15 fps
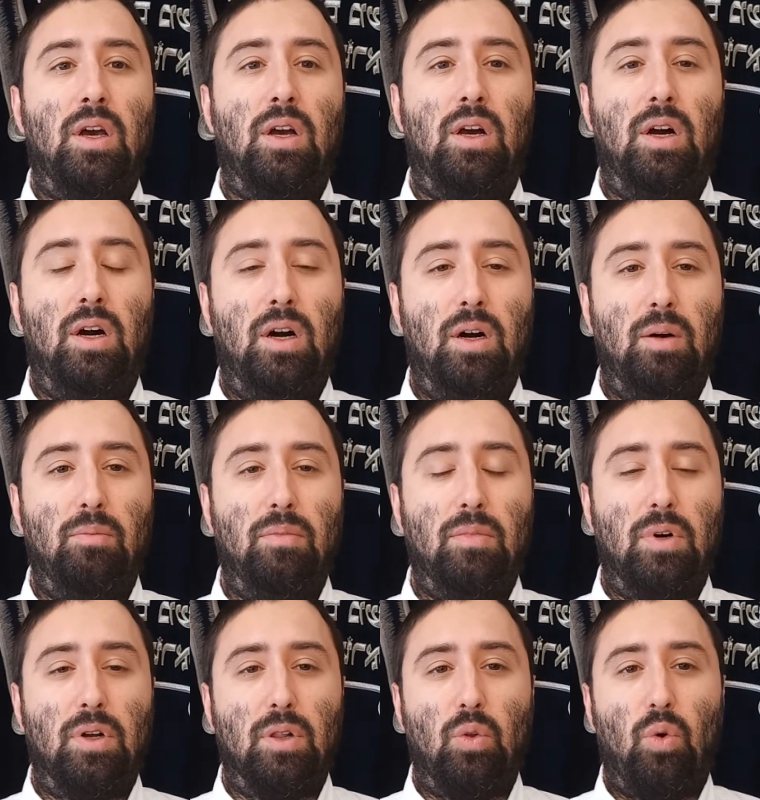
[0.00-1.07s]

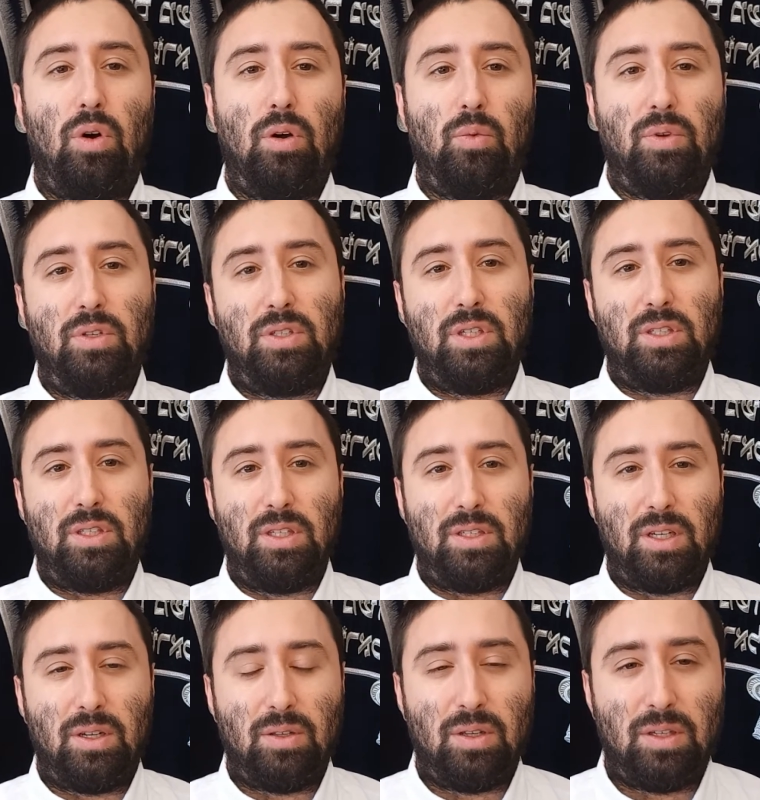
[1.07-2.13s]
along with
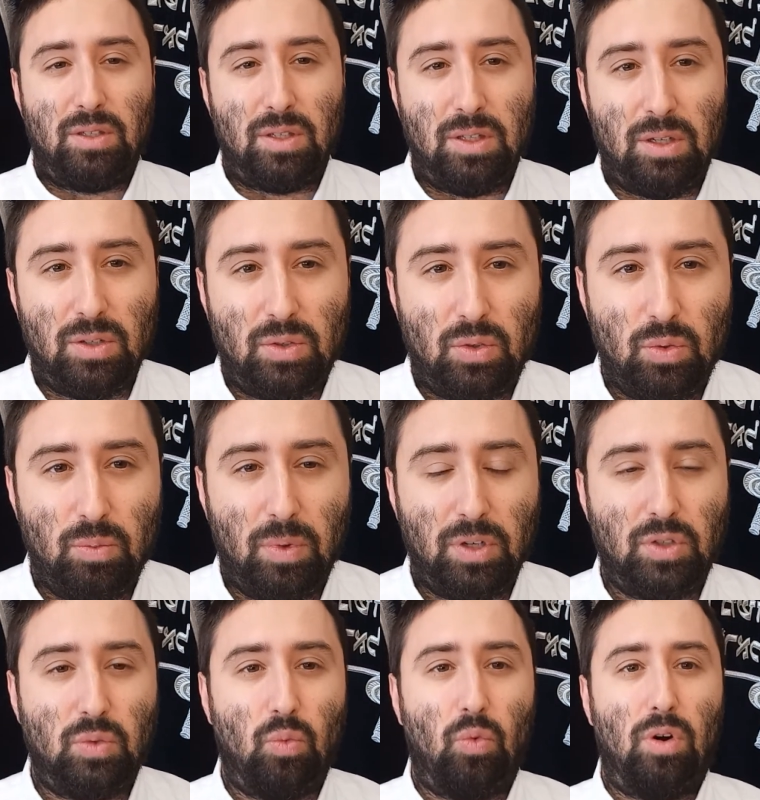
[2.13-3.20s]
tzitzis, it's a little too
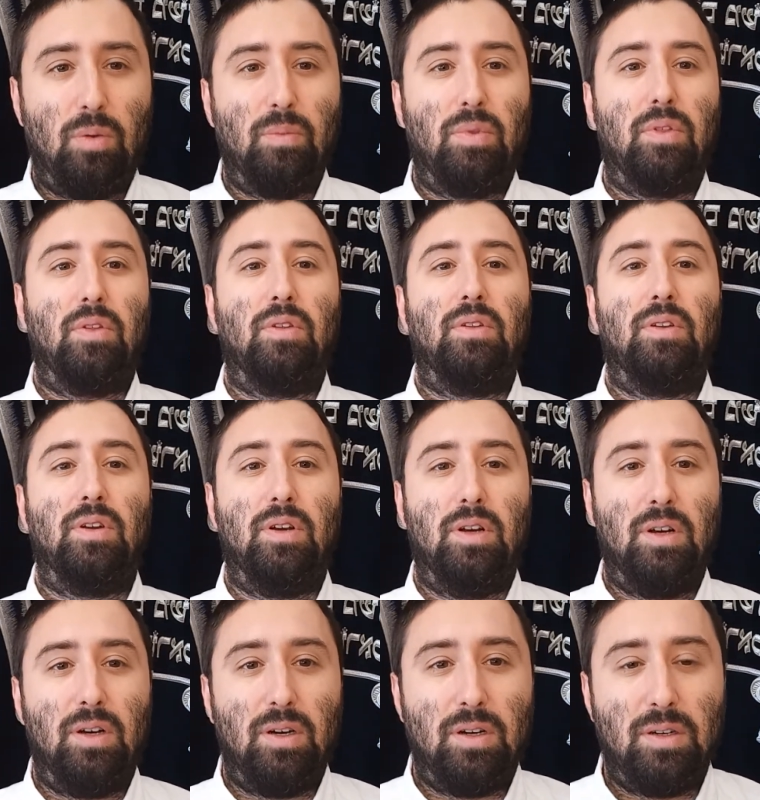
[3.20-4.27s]
much warmth.
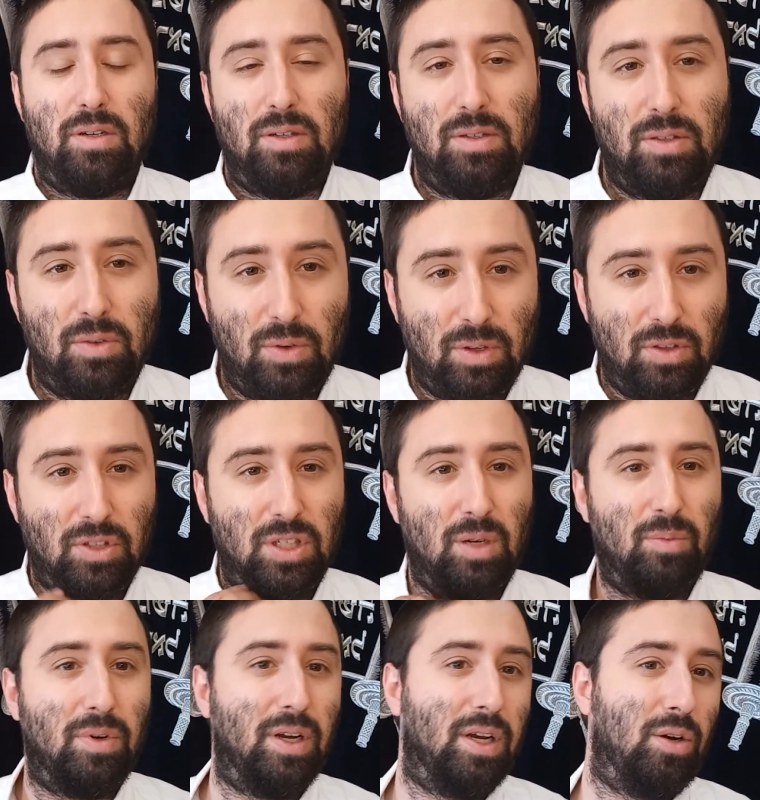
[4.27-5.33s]
During the
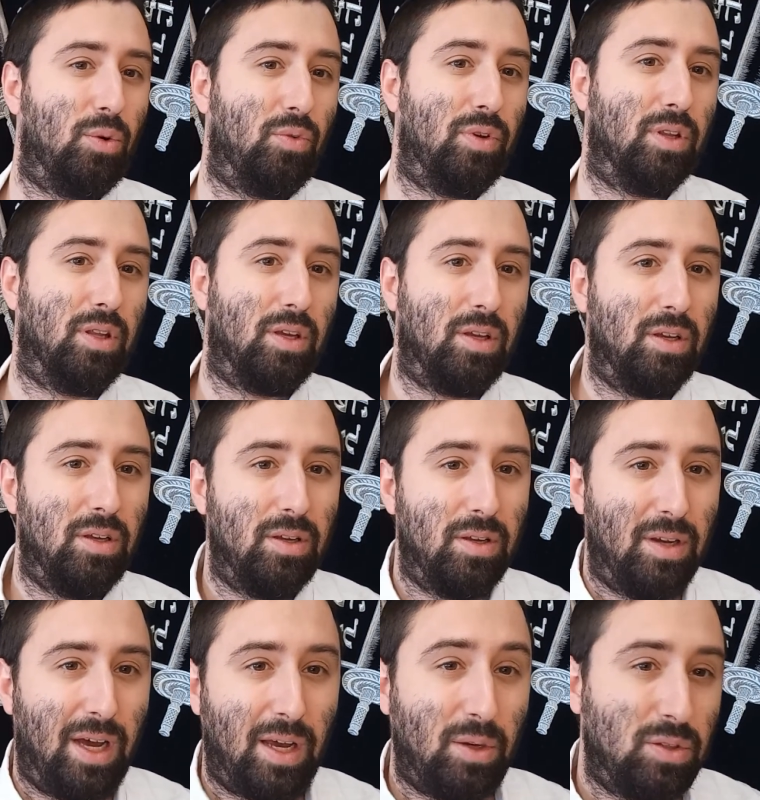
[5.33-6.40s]
summer, I don't really
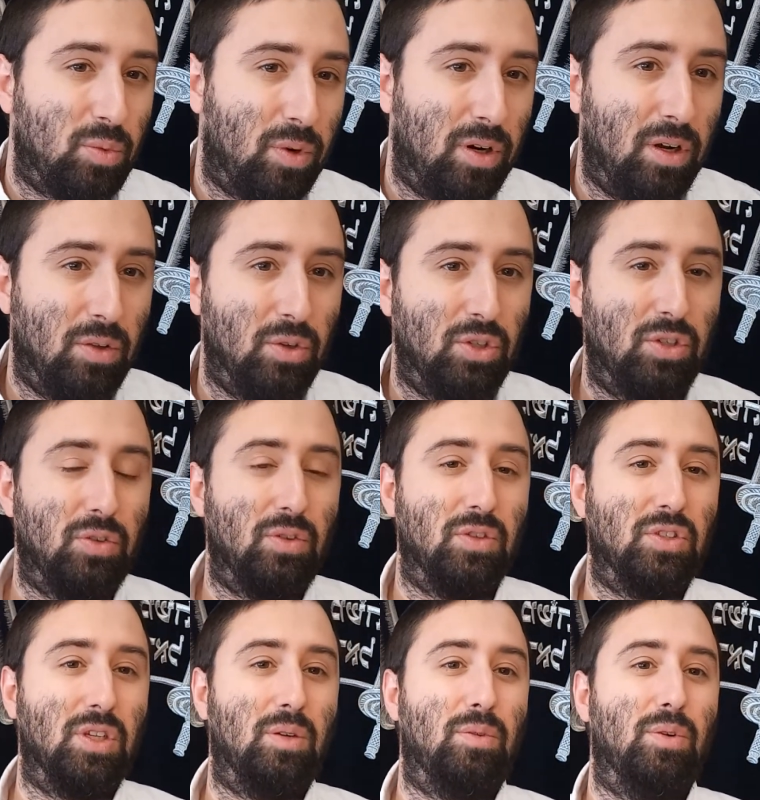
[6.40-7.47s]
I used to wear an undershirt during the
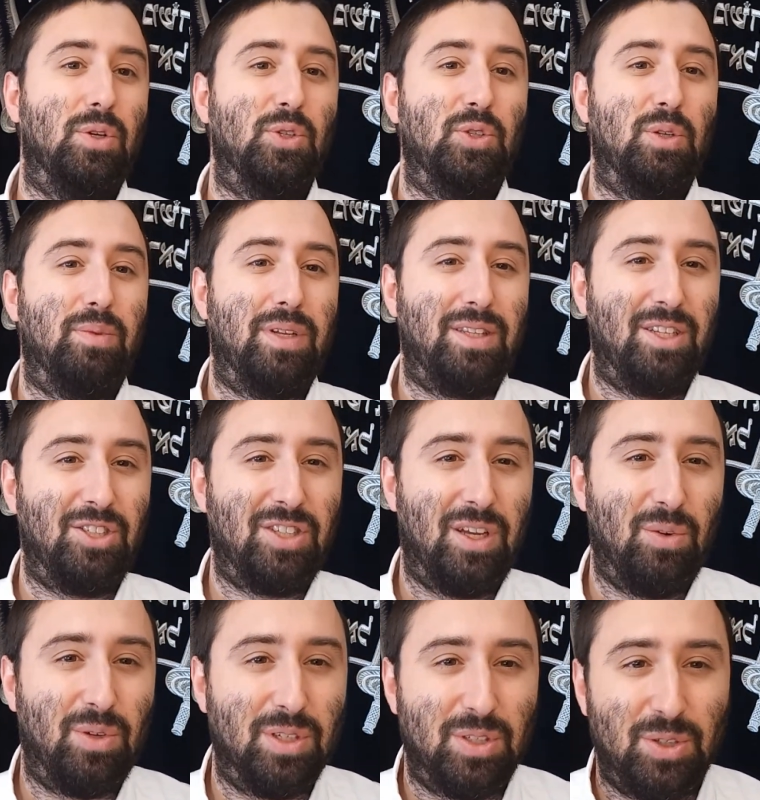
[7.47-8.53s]
summer also, but I ditched that
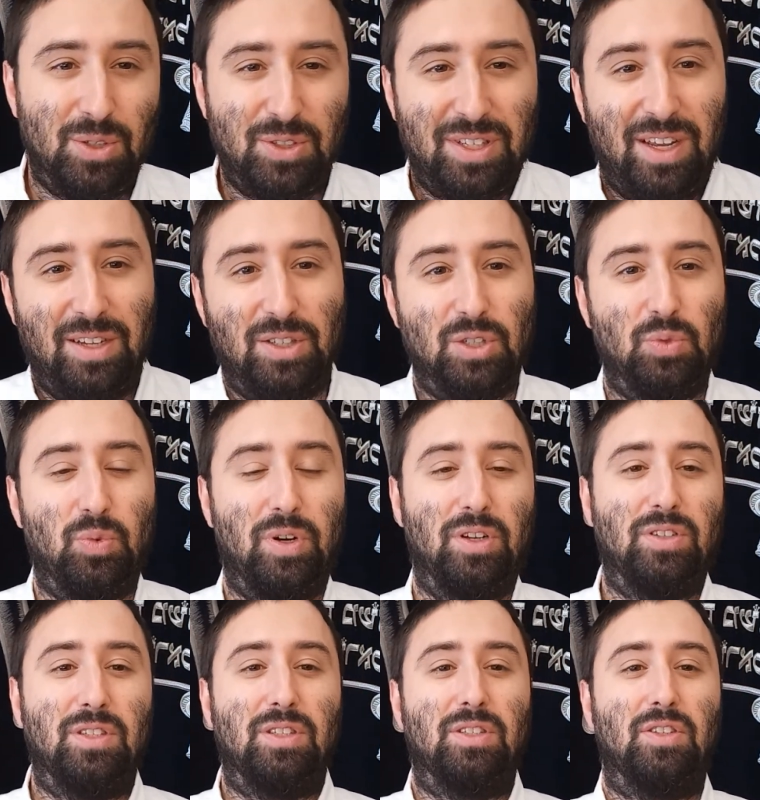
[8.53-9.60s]
also. So now I just wear it,
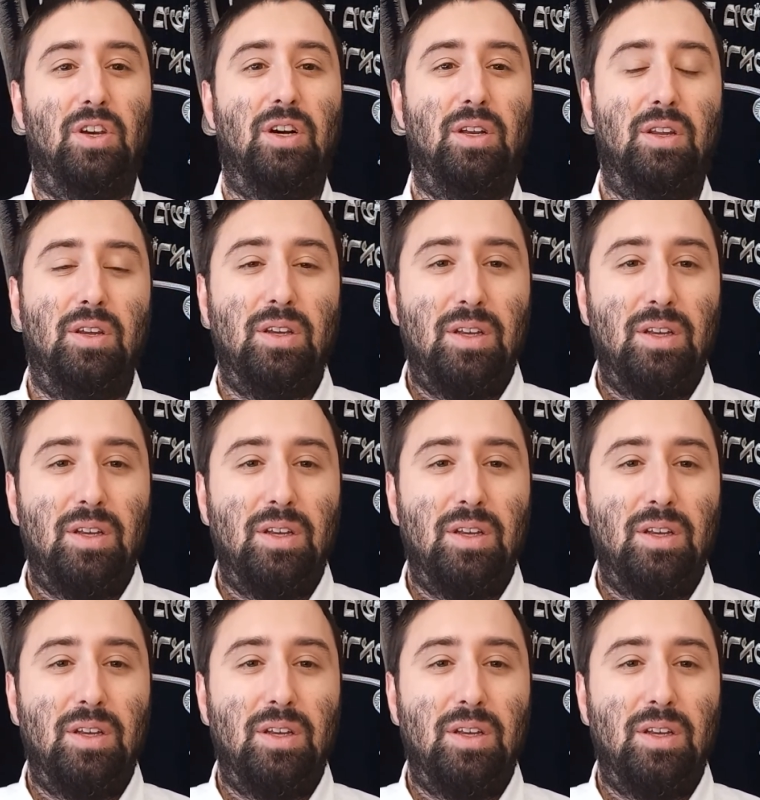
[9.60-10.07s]
says it's on